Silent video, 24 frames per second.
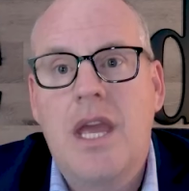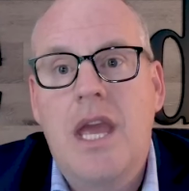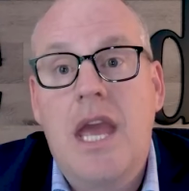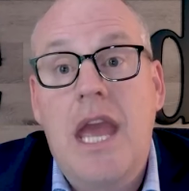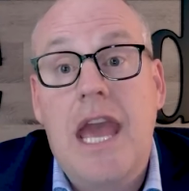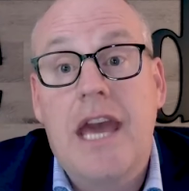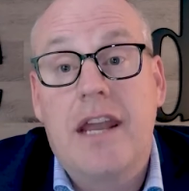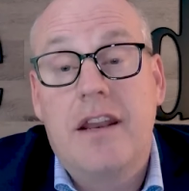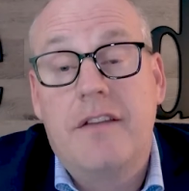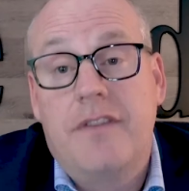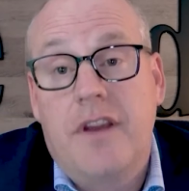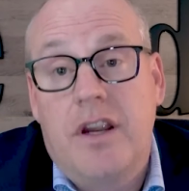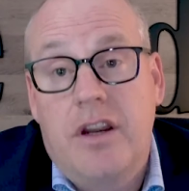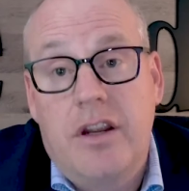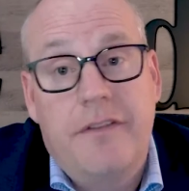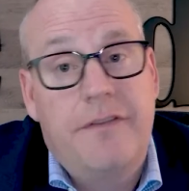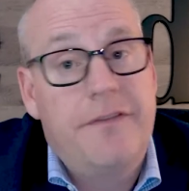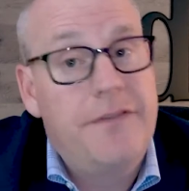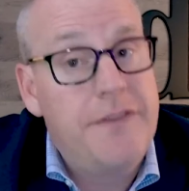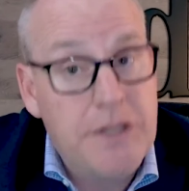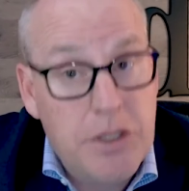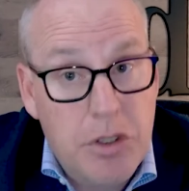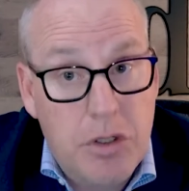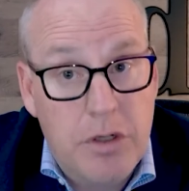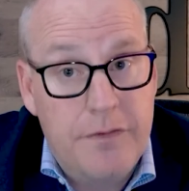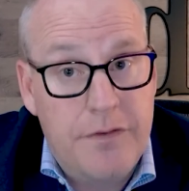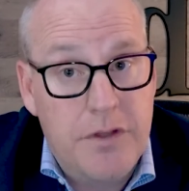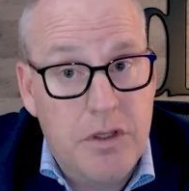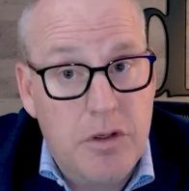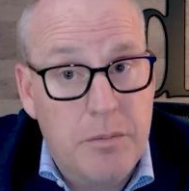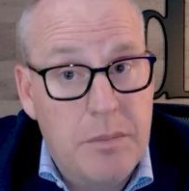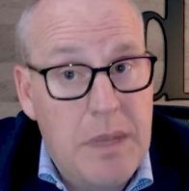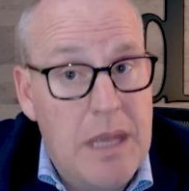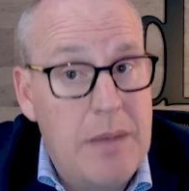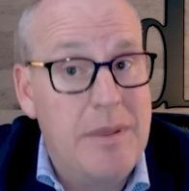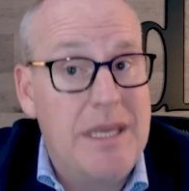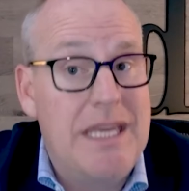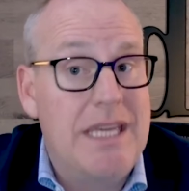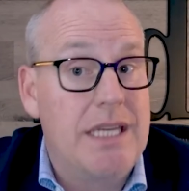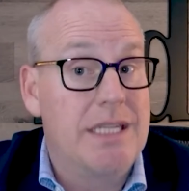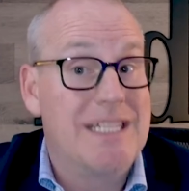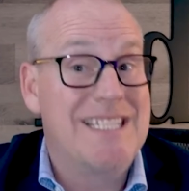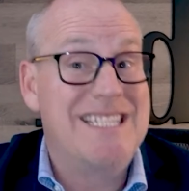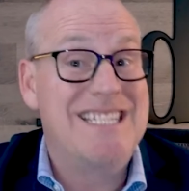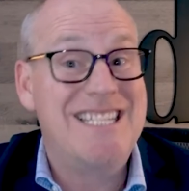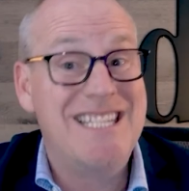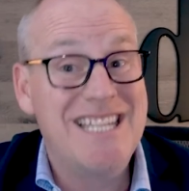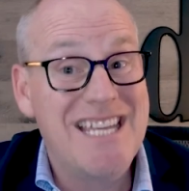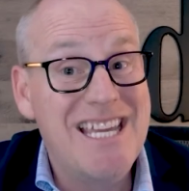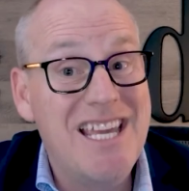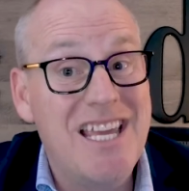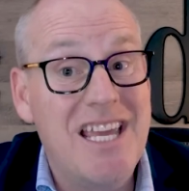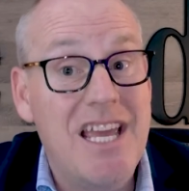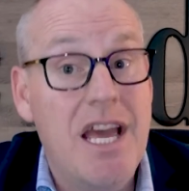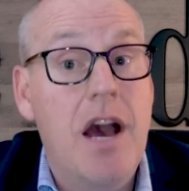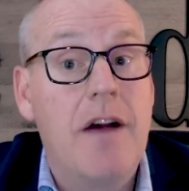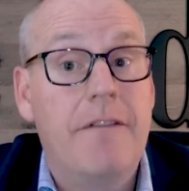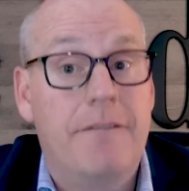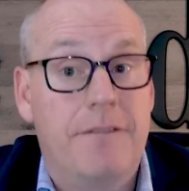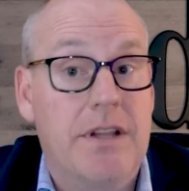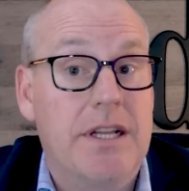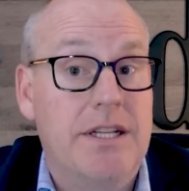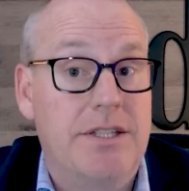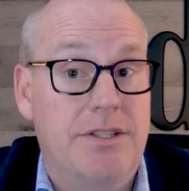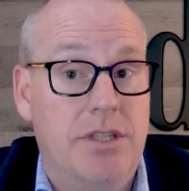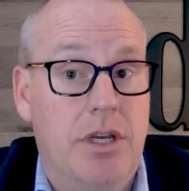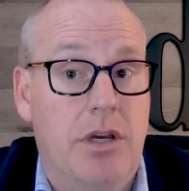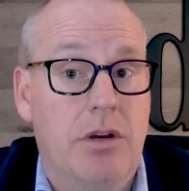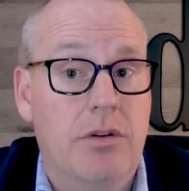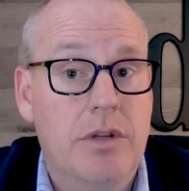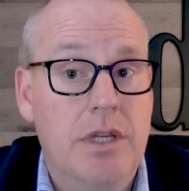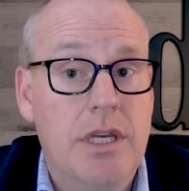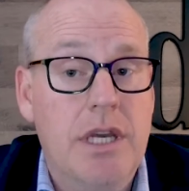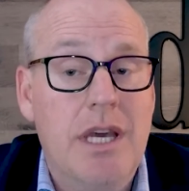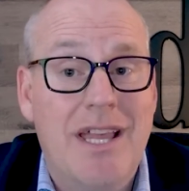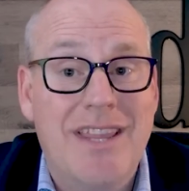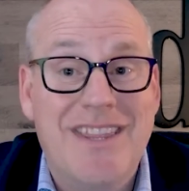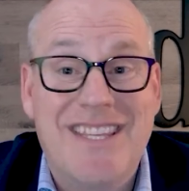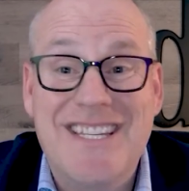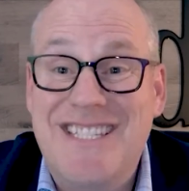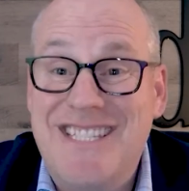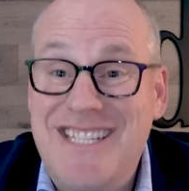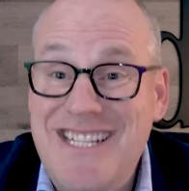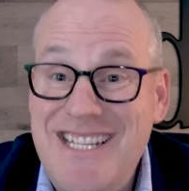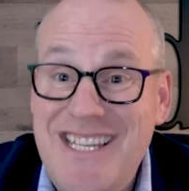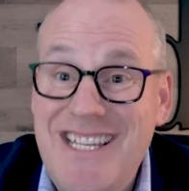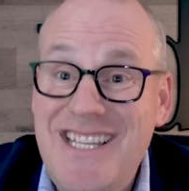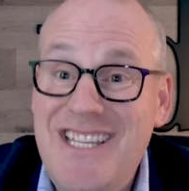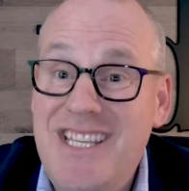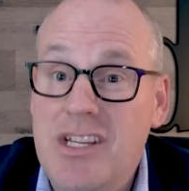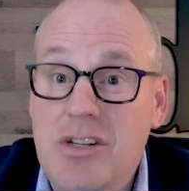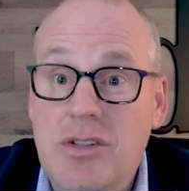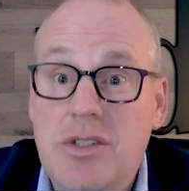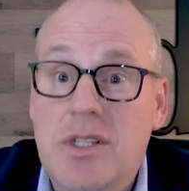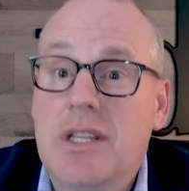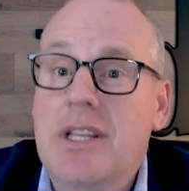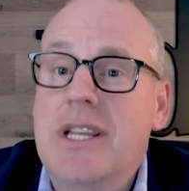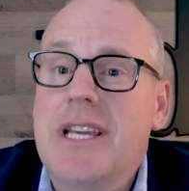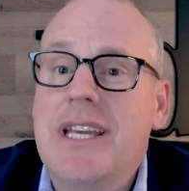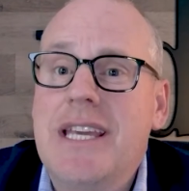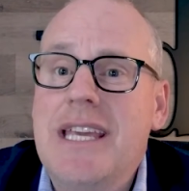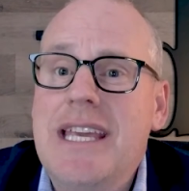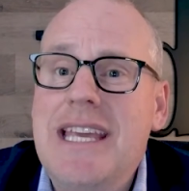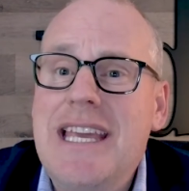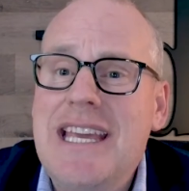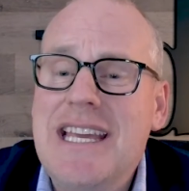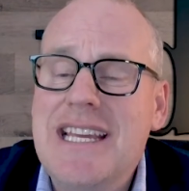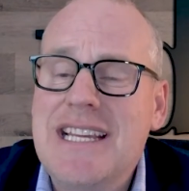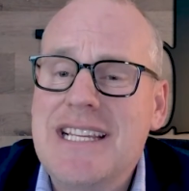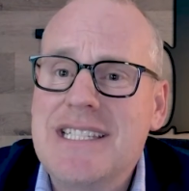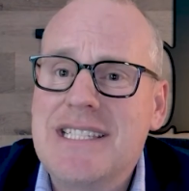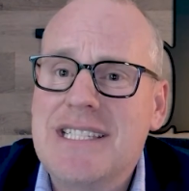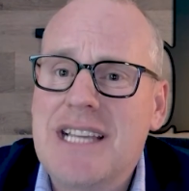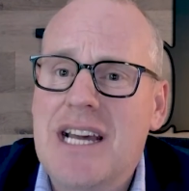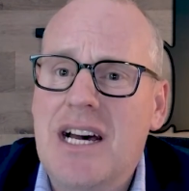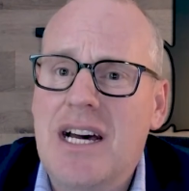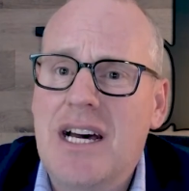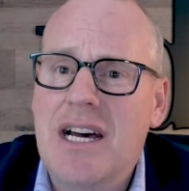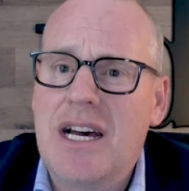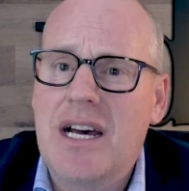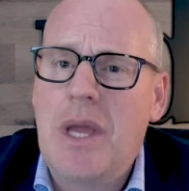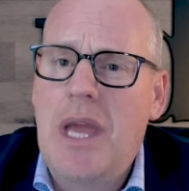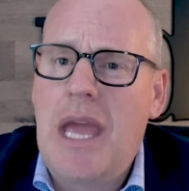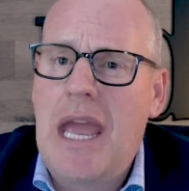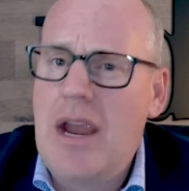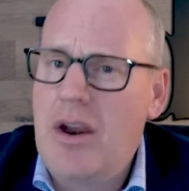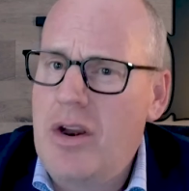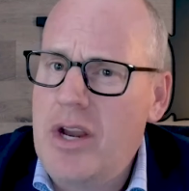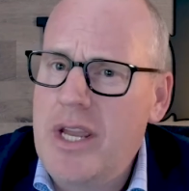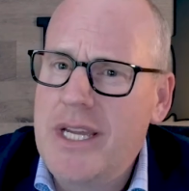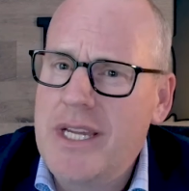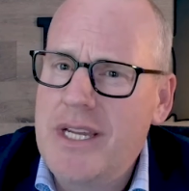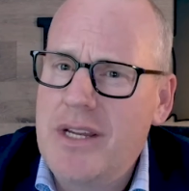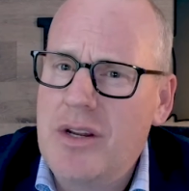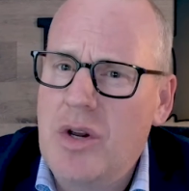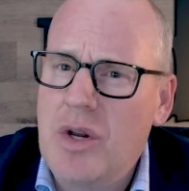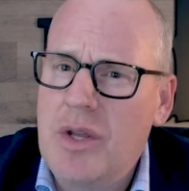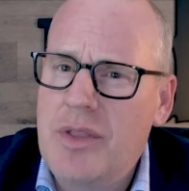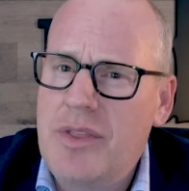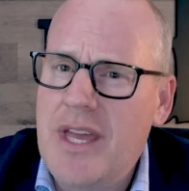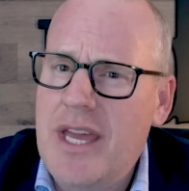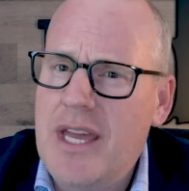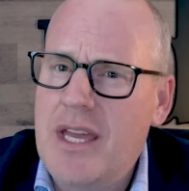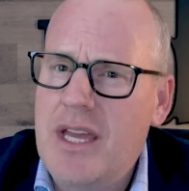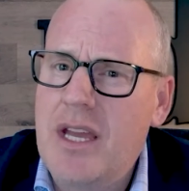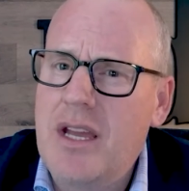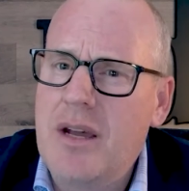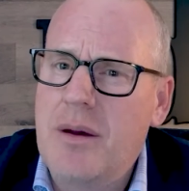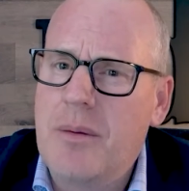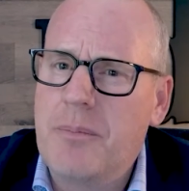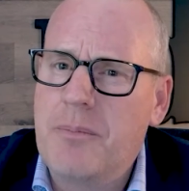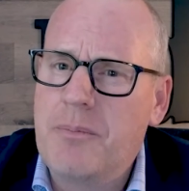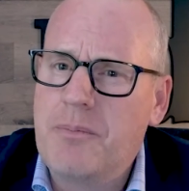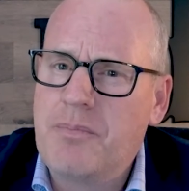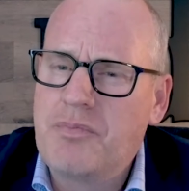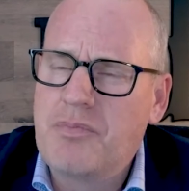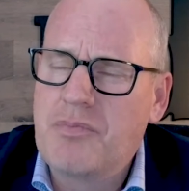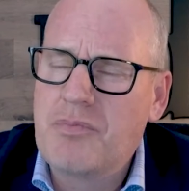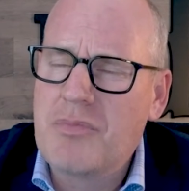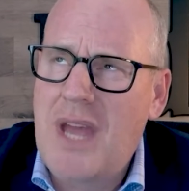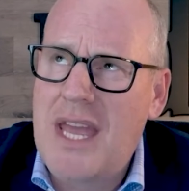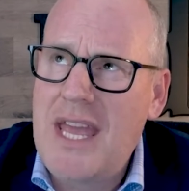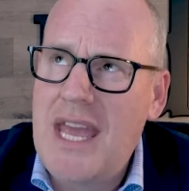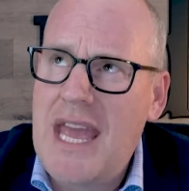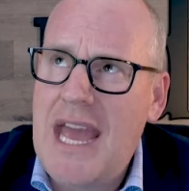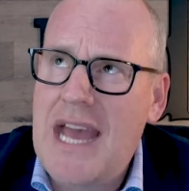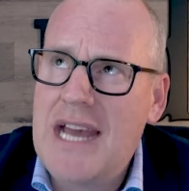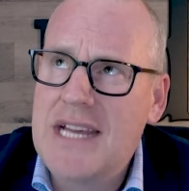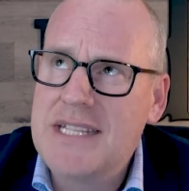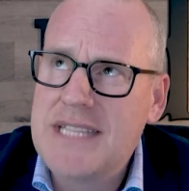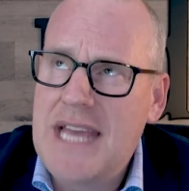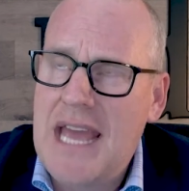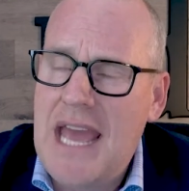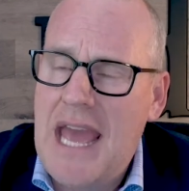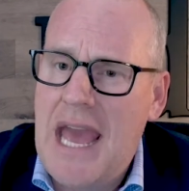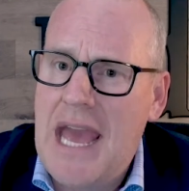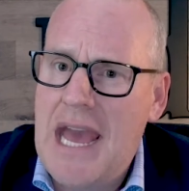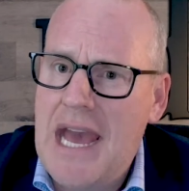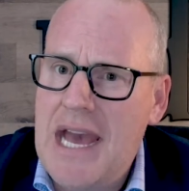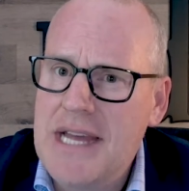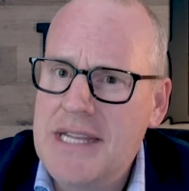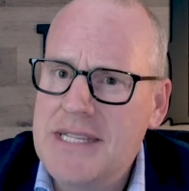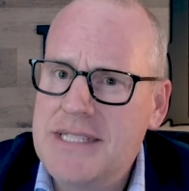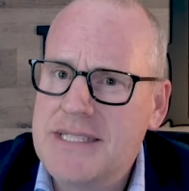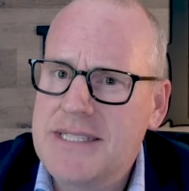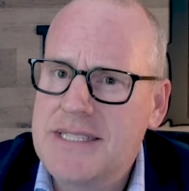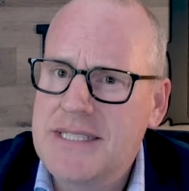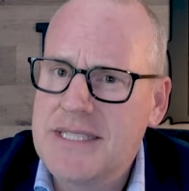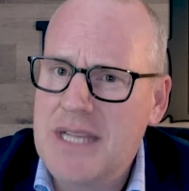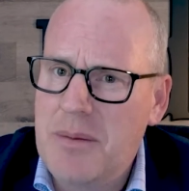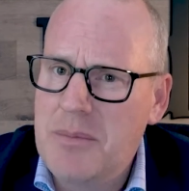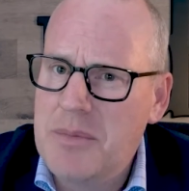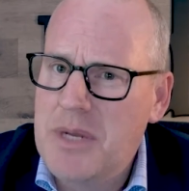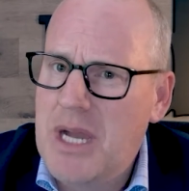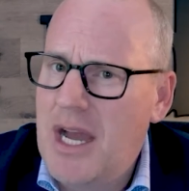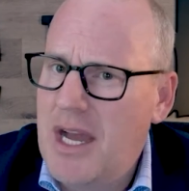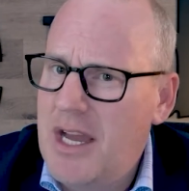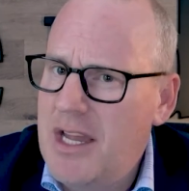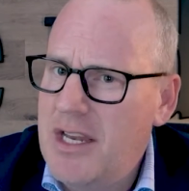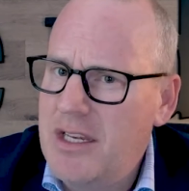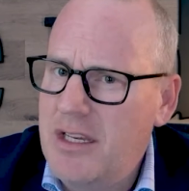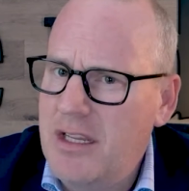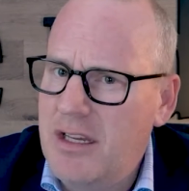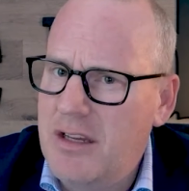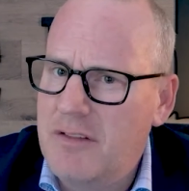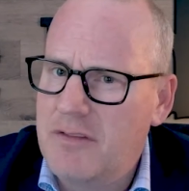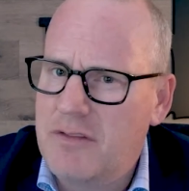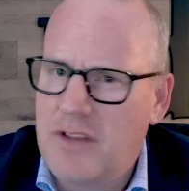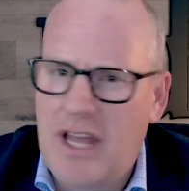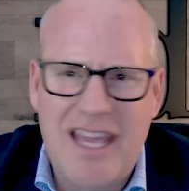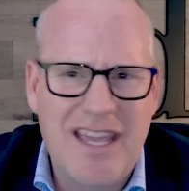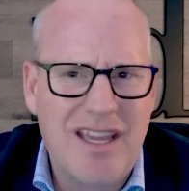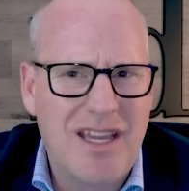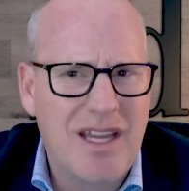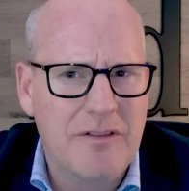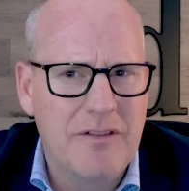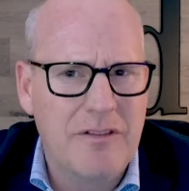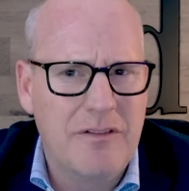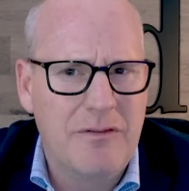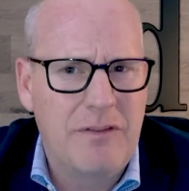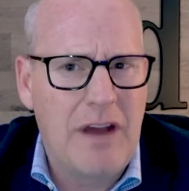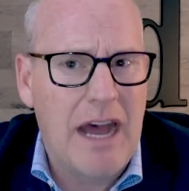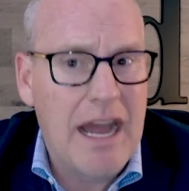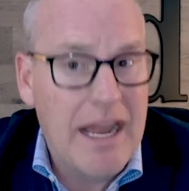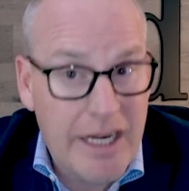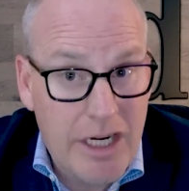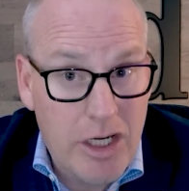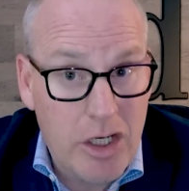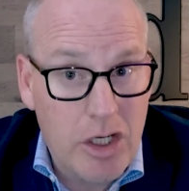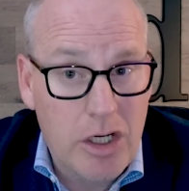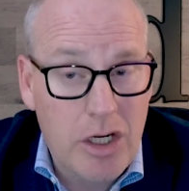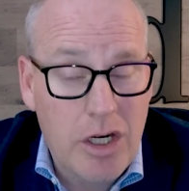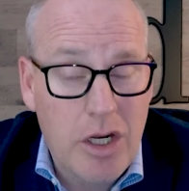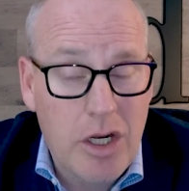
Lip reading: And a very few of you may be in a D flood zone. The D usually is an area that has had some kind of like fire